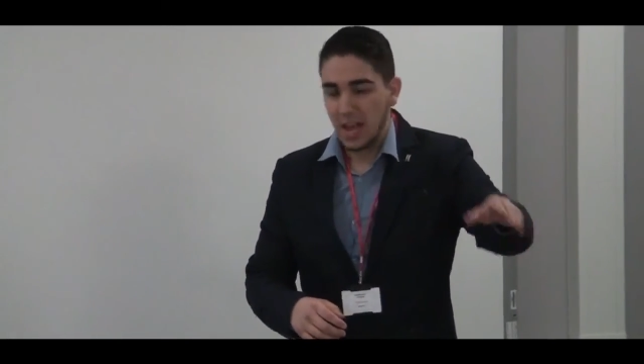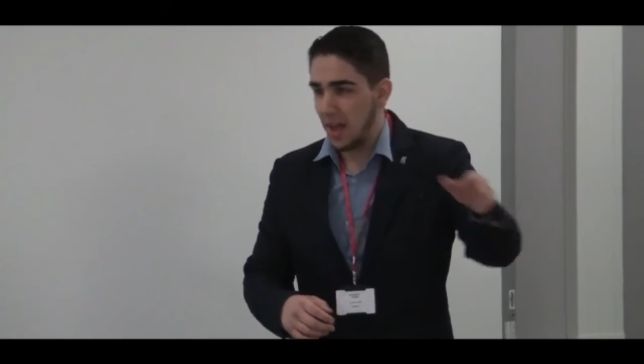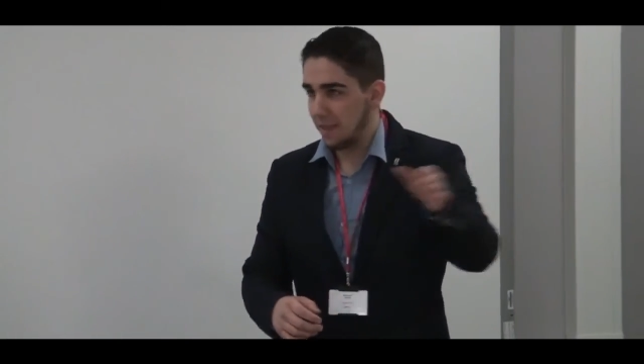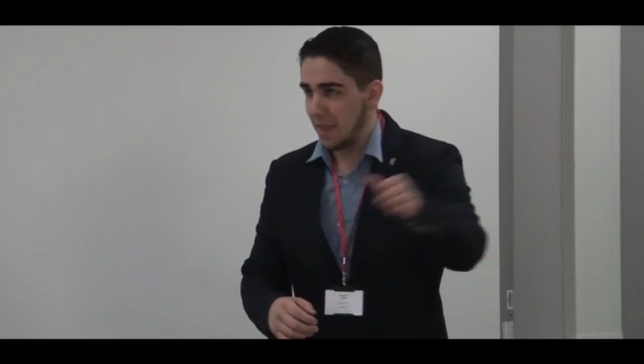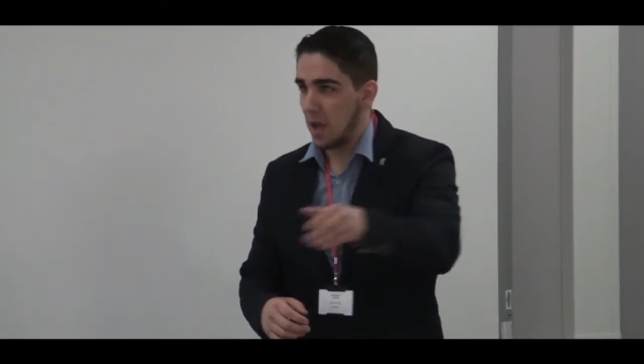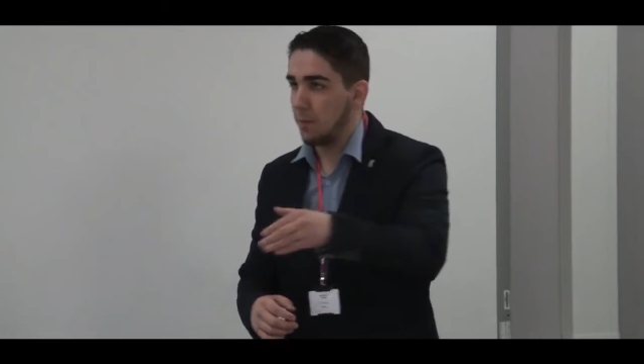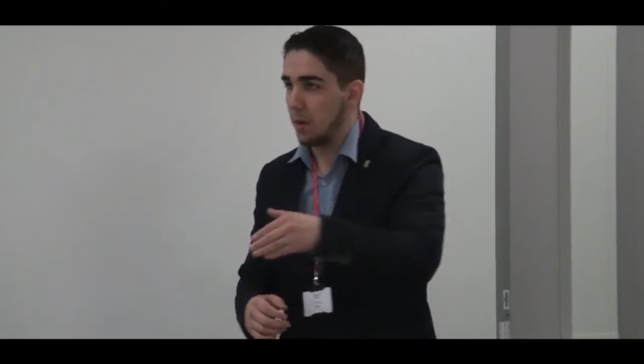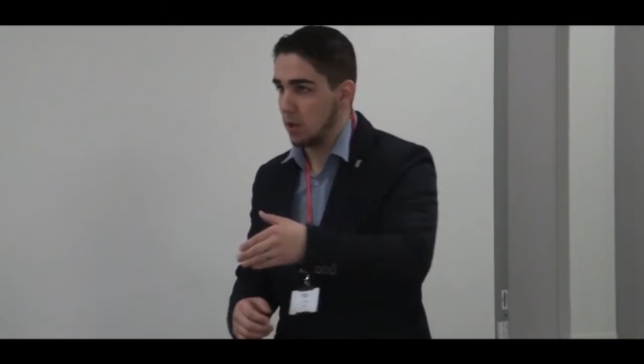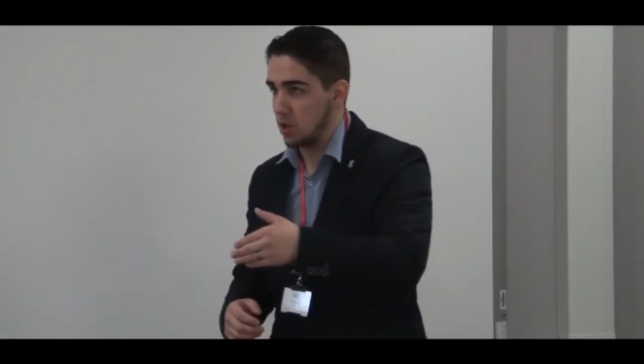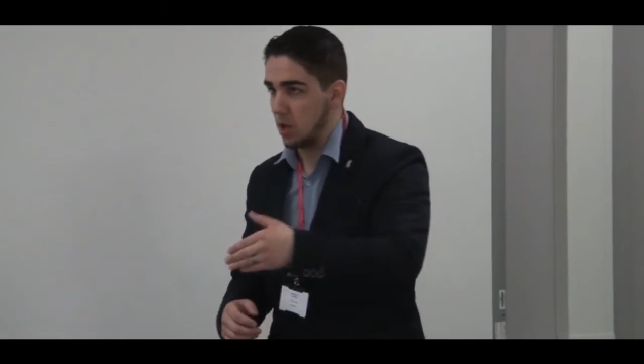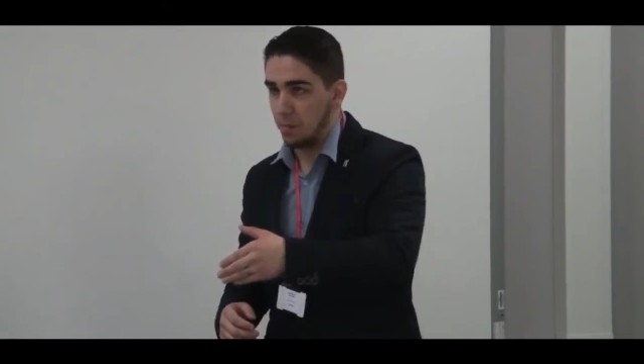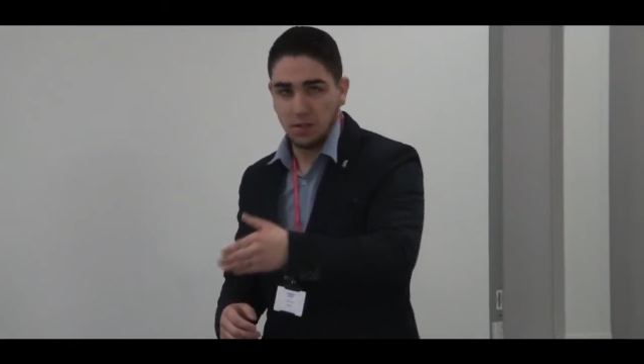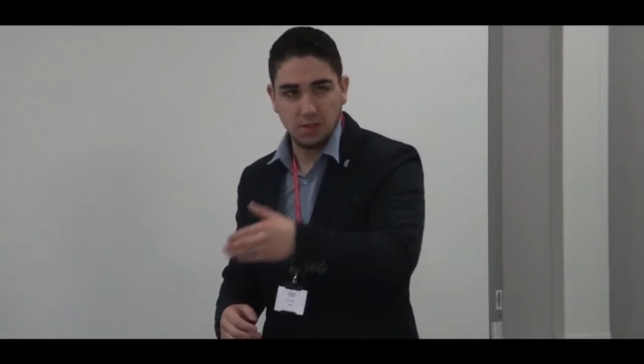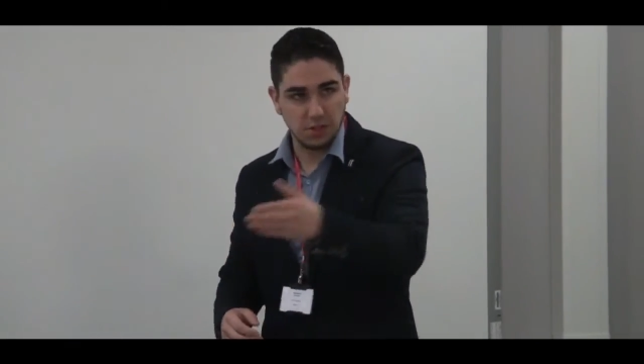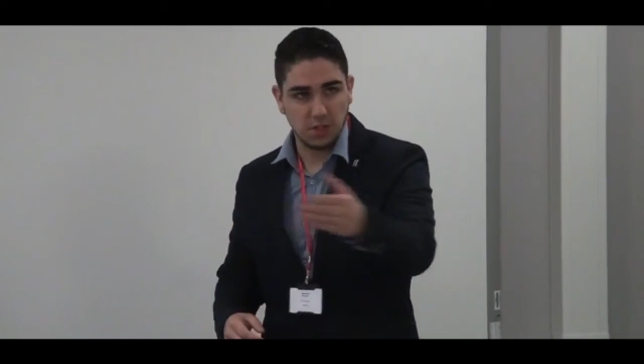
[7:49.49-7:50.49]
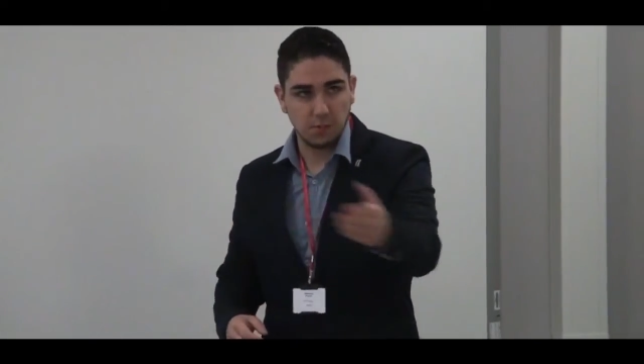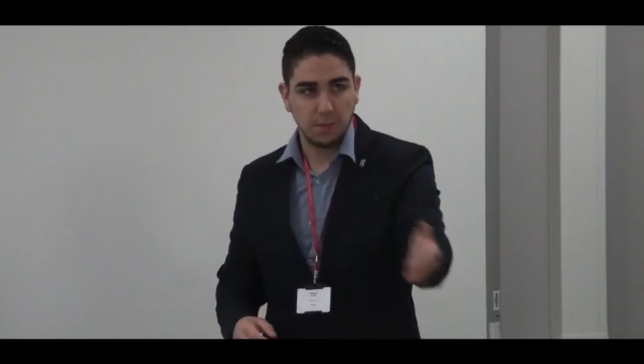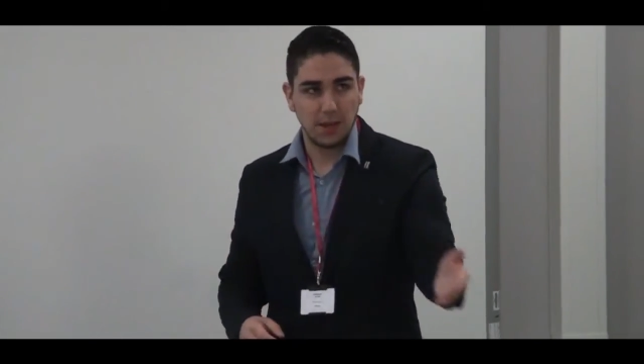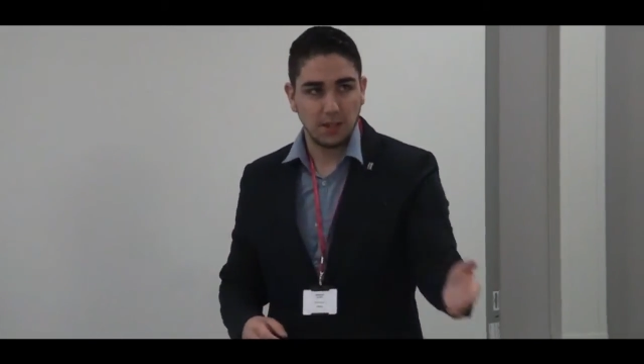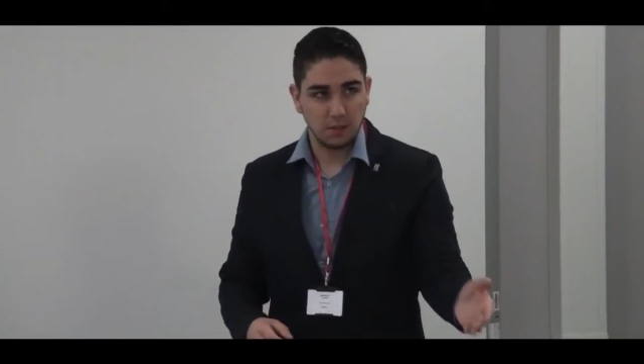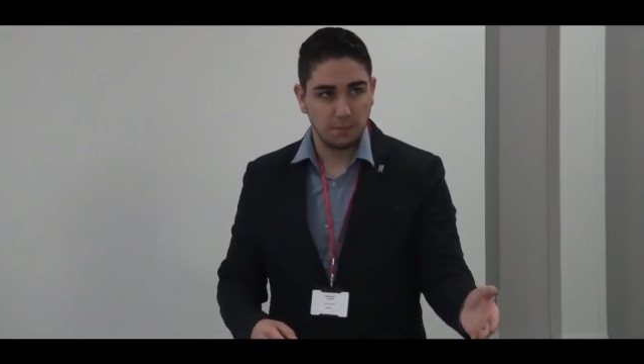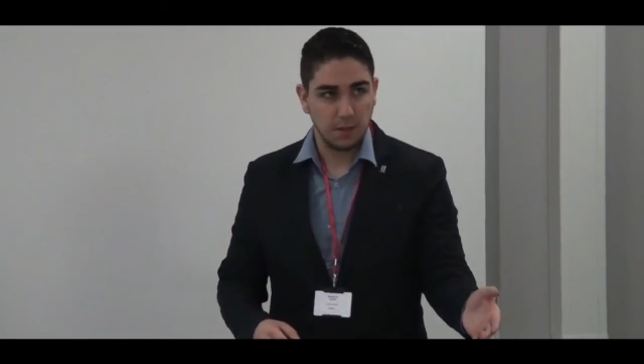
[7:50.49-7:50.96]
and now my job is to
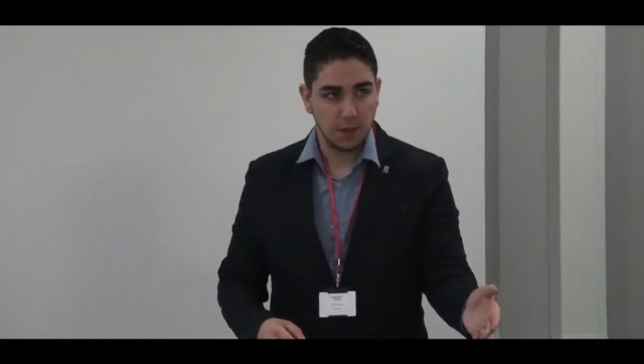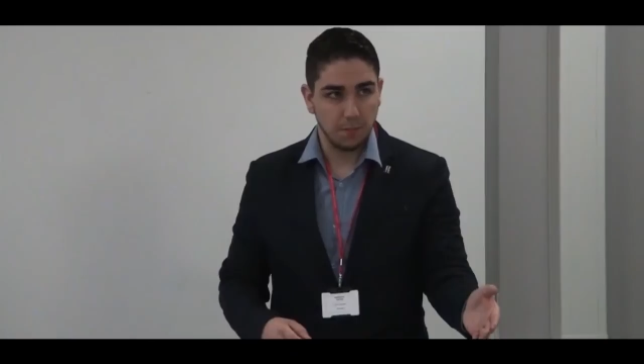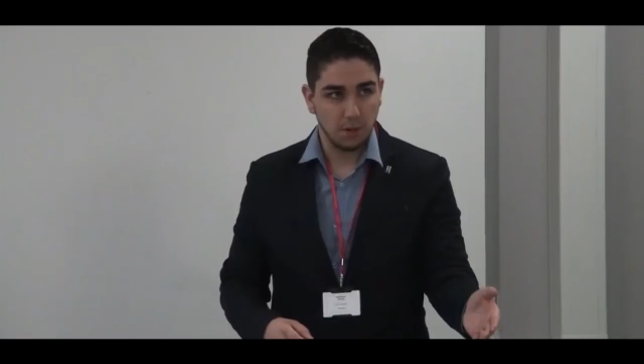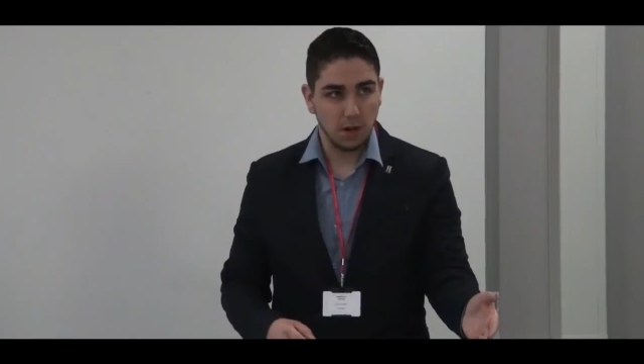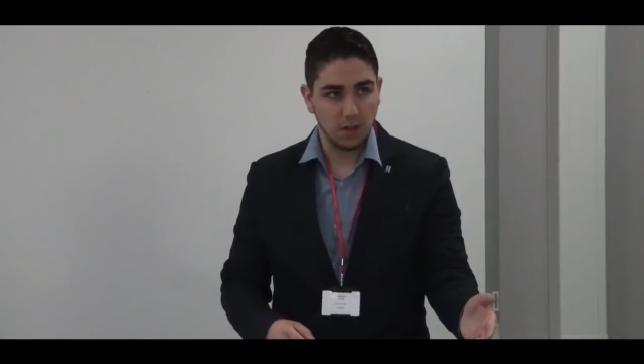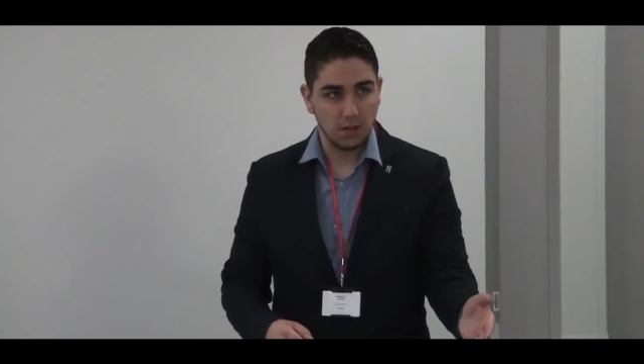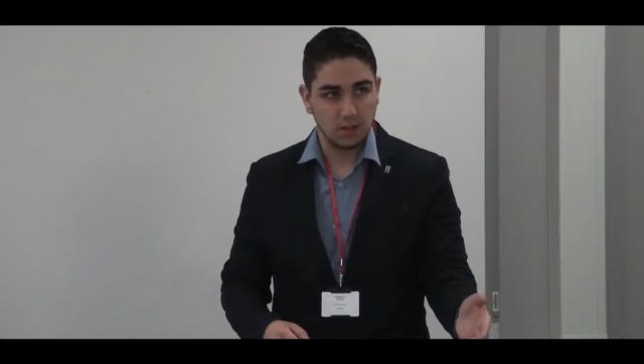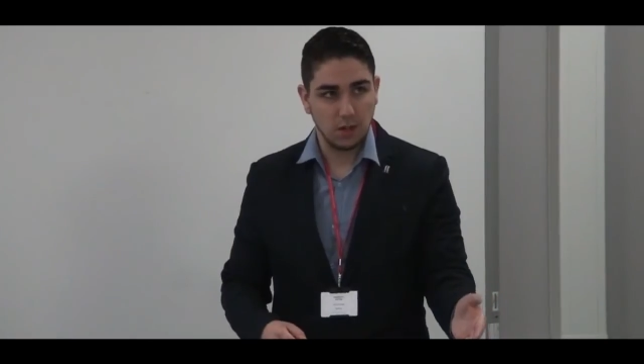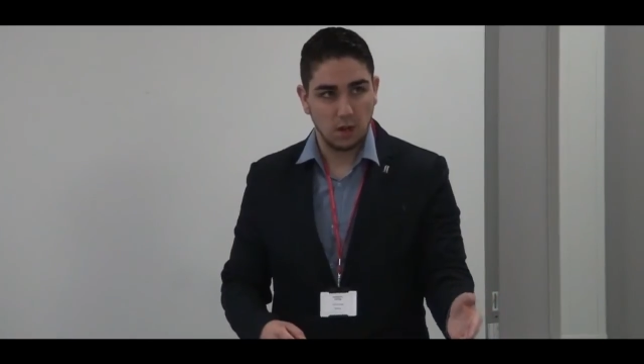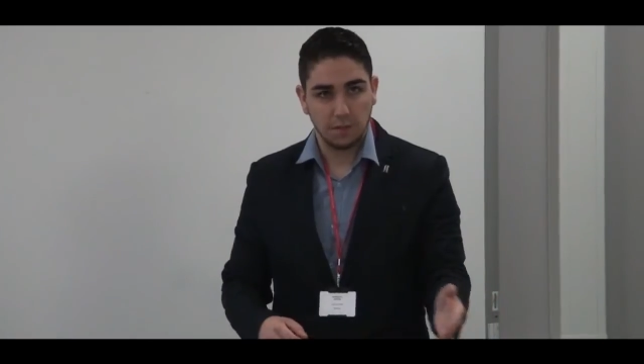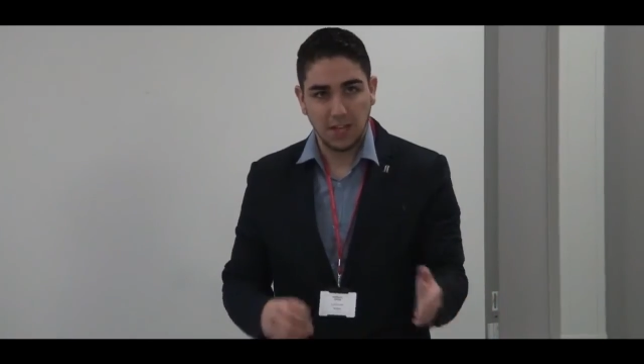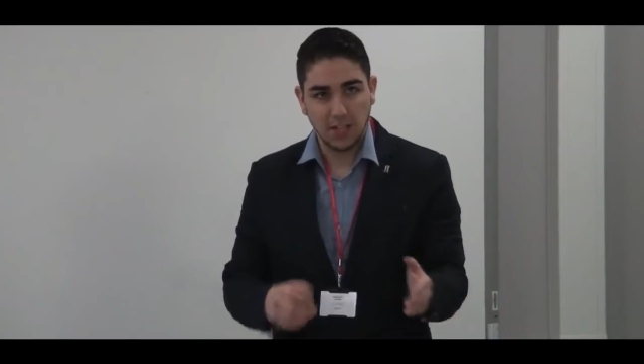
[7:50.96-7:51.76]
speak to people like yourself.